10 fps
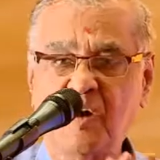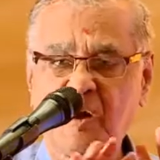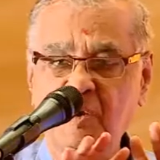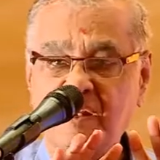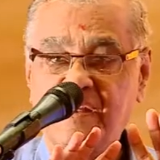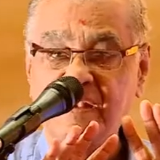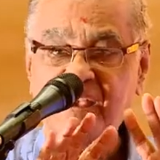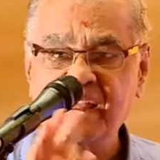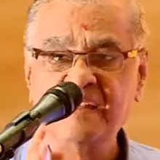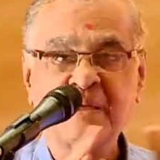all, you are
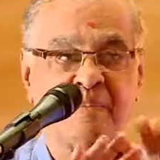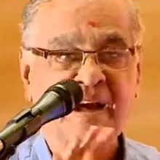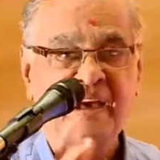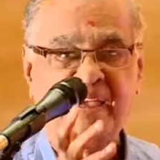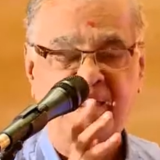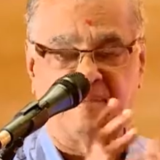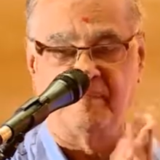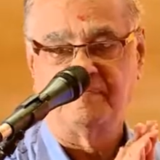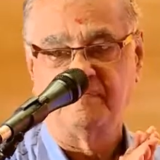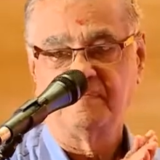clearing the mind,
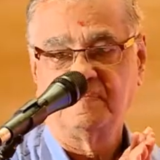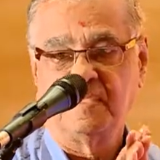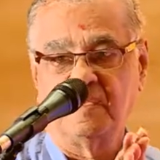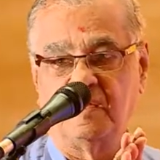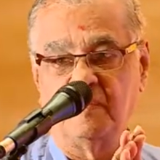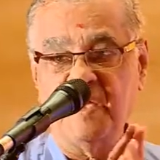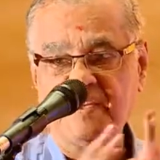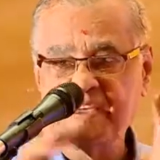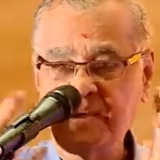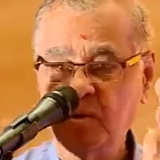
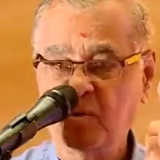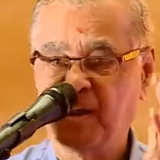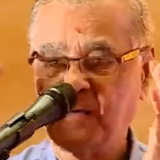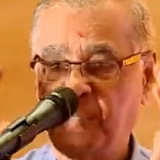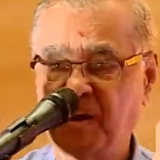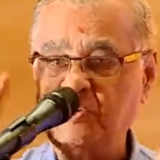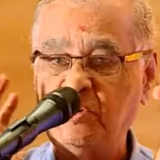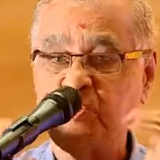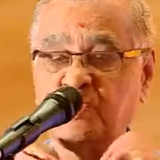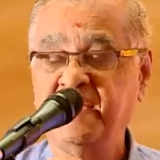making your
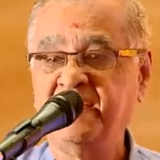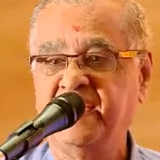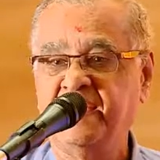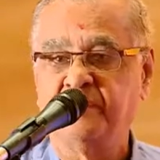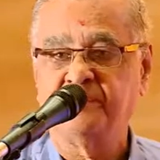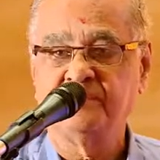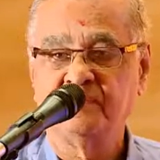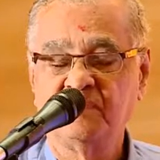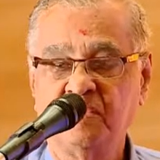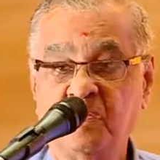positive
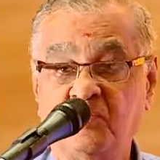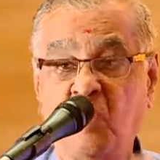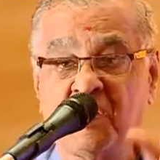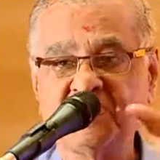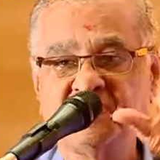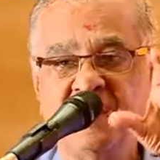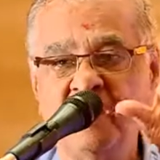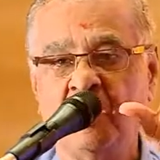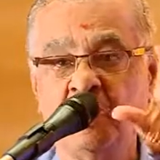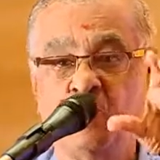thinking,
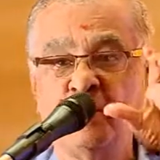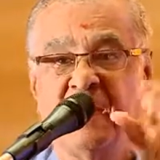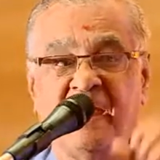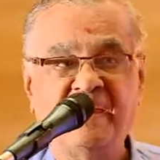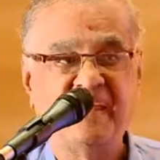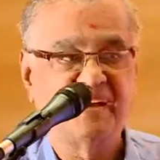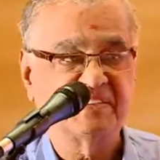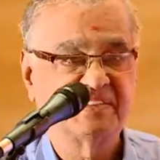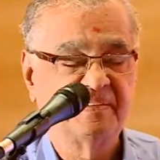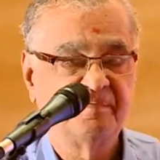focusing on good
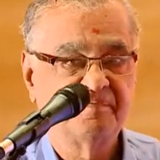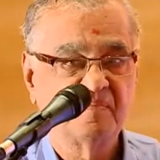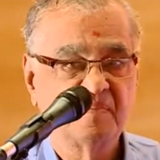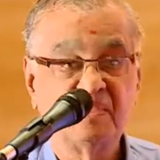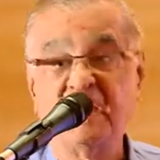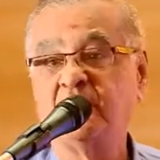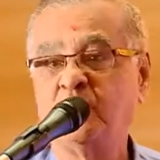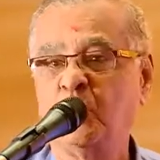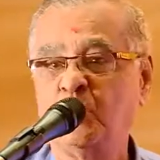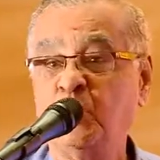ideas.
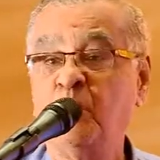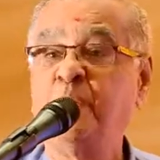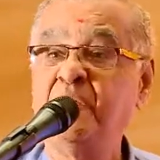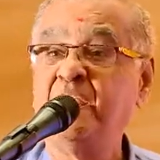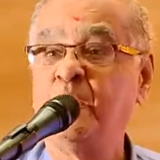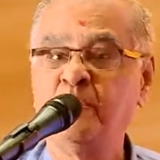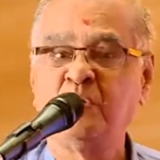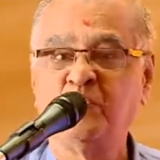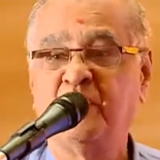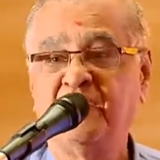Therefore, you will be
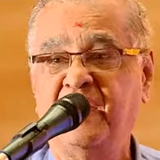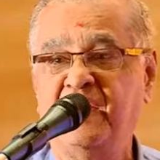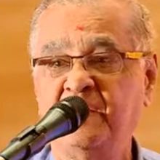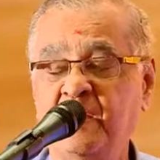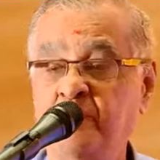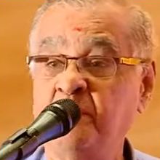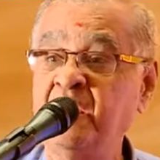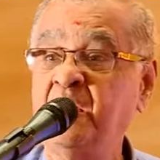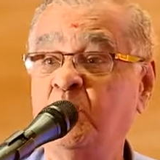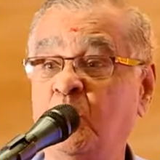able to create
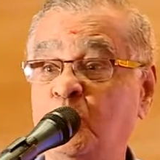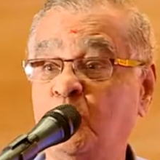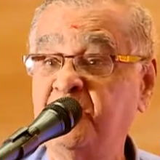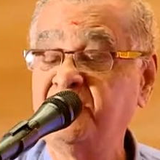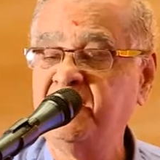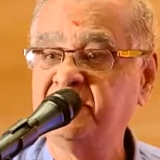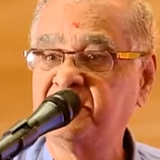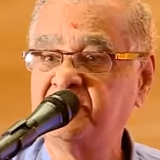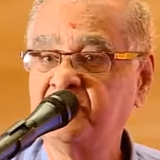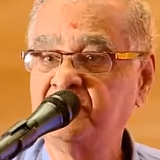many more good things.
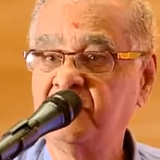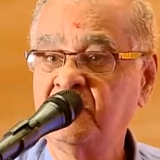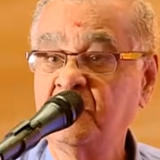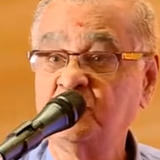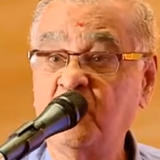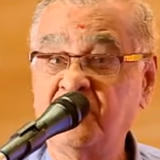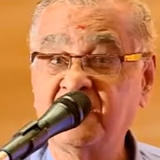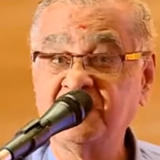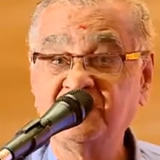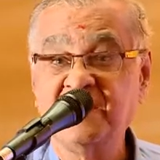So for
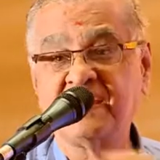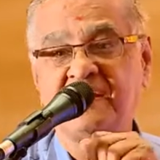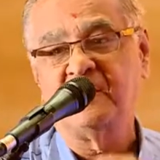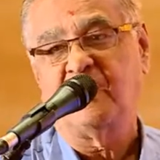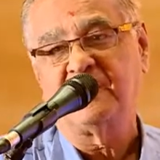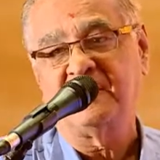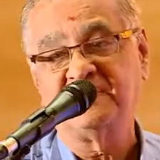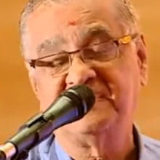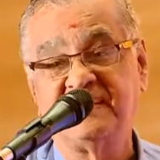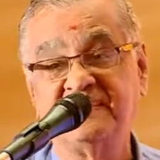the second
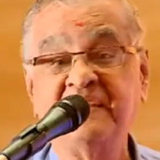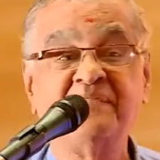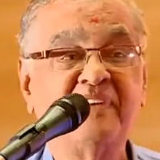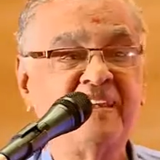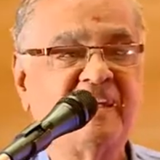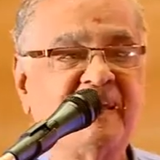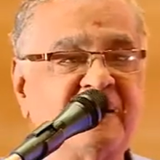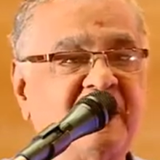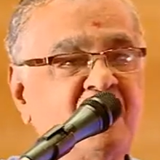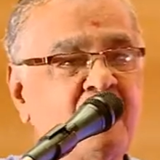daughter, she has the
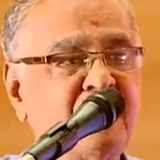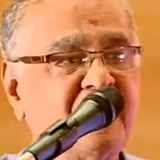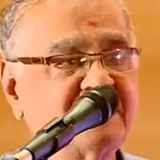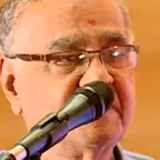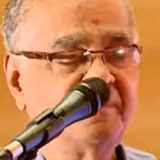inferiority complex.